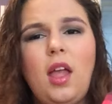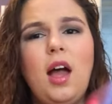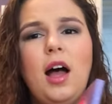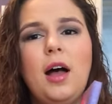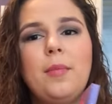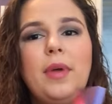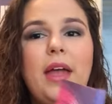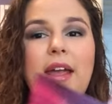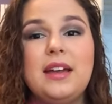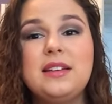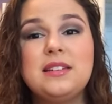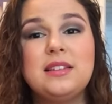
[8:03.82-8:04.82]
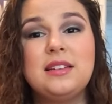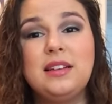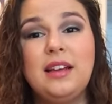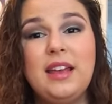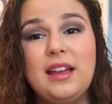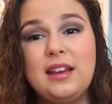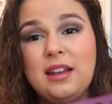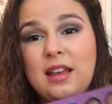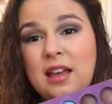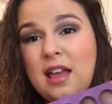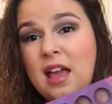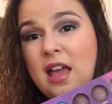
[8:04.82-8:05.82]
And again,
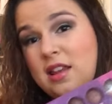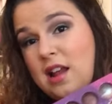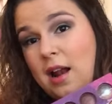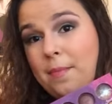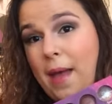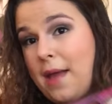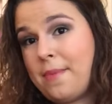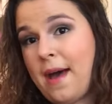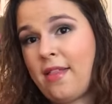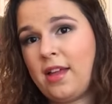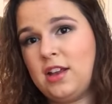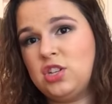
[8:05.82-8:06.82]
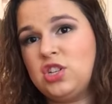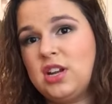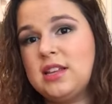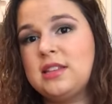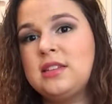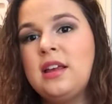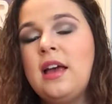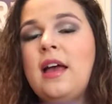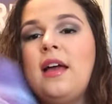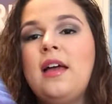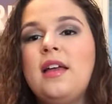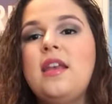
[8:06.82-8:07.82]
not a bad palette. It's just
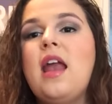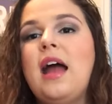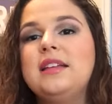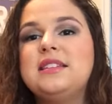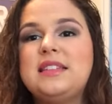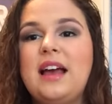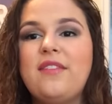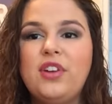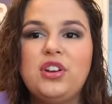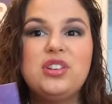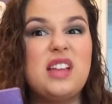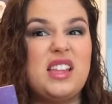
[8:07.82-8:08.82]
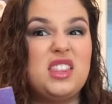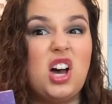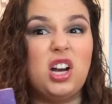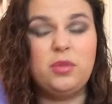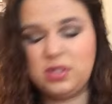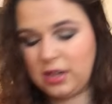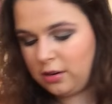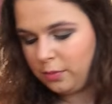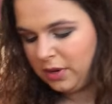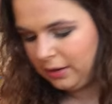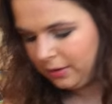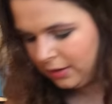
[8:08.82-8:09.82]
not as diverse as I thought it was going to
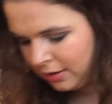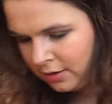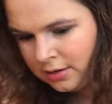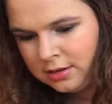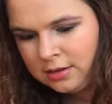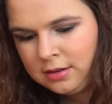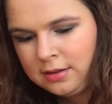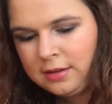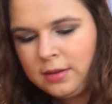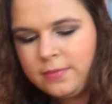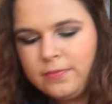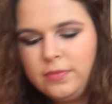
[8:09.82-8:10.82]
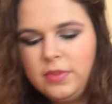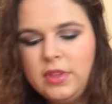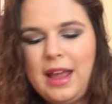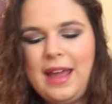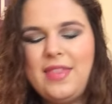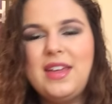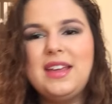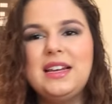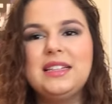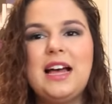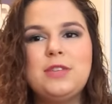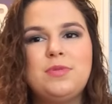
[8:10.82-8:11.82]
be. And
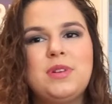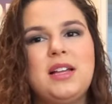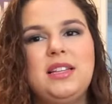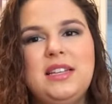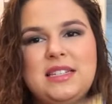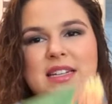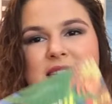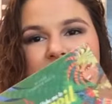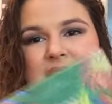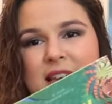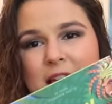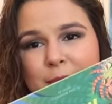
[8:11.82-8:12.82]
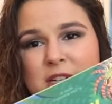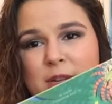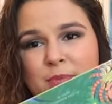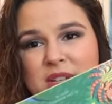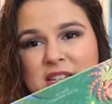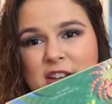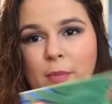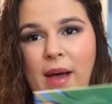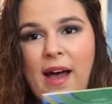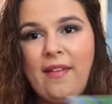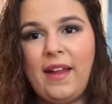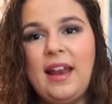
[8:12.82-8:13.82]
then, last but not least, is the Take Me to Brazil
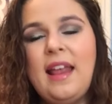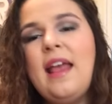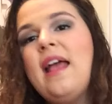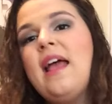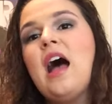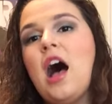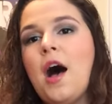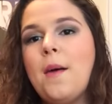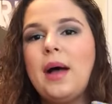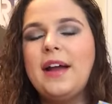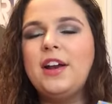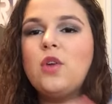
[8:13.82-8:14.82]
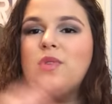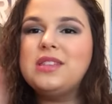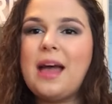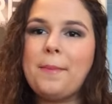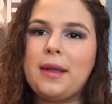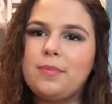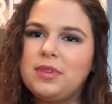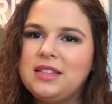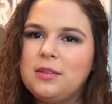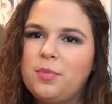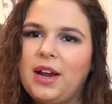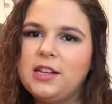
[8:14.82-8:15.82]
palette. I know with that
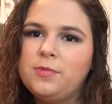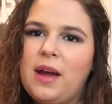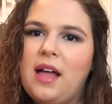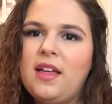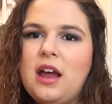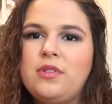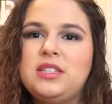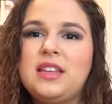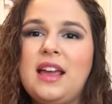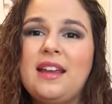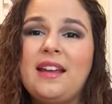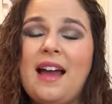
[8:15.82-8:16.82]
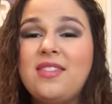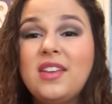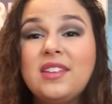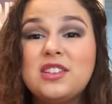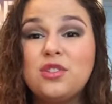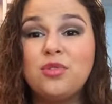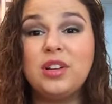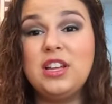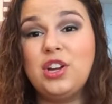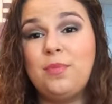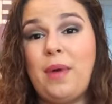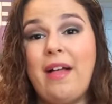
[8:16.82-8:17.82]
Maybelline The Brides palette, I was saying I think it's a
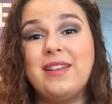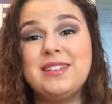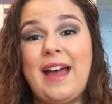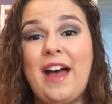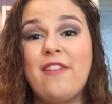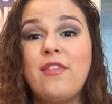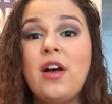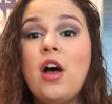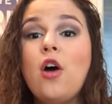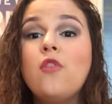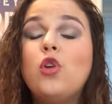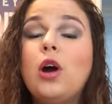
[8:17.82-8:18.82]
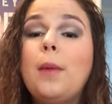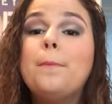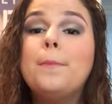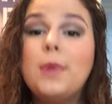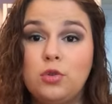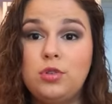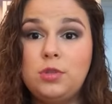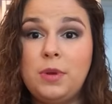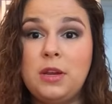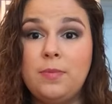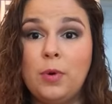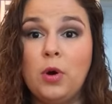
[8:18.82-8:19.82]
really good palette to have for most
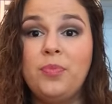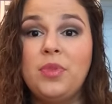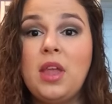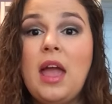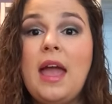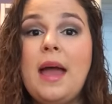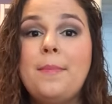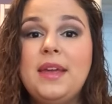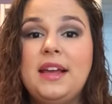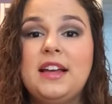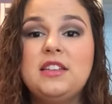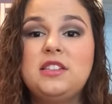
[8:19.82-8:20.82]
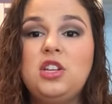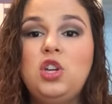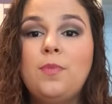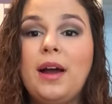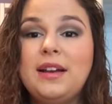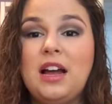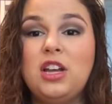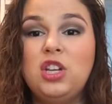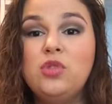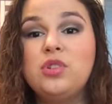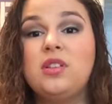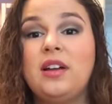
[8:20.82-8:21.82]
people because you might not
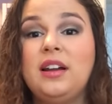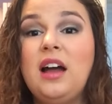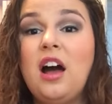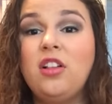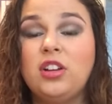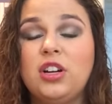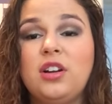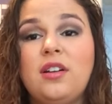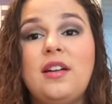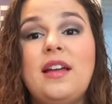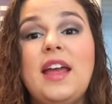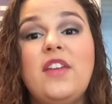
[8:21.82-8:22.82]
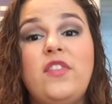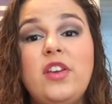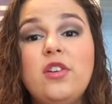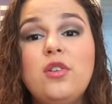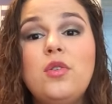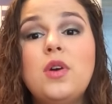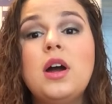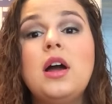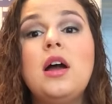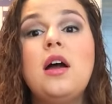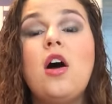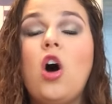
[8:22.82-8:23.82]
use a lot of color. If you
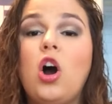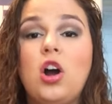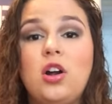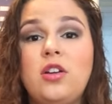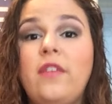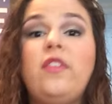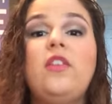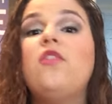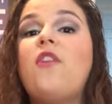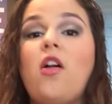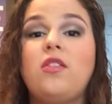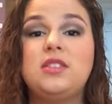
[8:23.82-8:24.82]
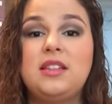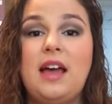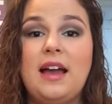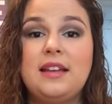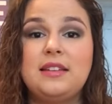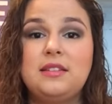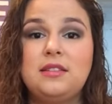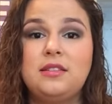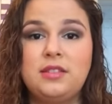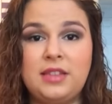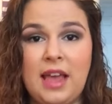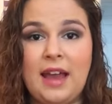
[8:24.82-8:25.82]
fall into that
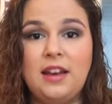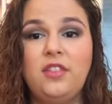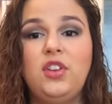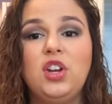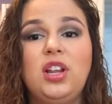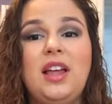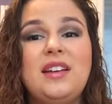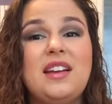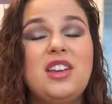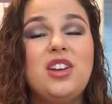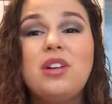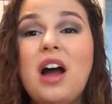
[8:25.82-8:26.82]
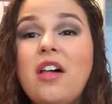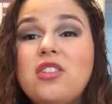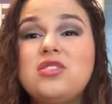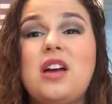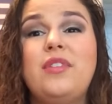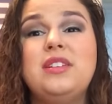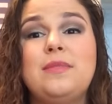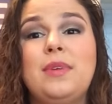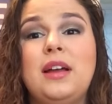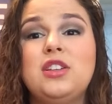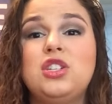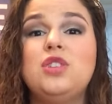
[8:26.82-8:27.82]
set, if you're like, you know, color is not really
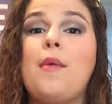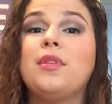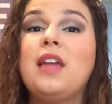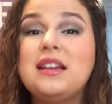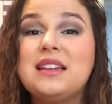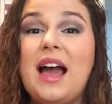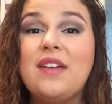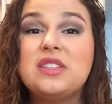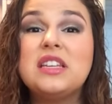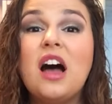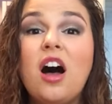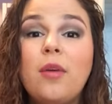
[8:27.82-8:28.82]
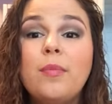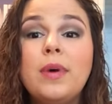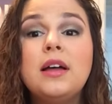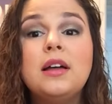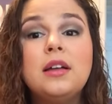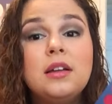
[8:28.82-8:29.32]
something I do, I would like to have some,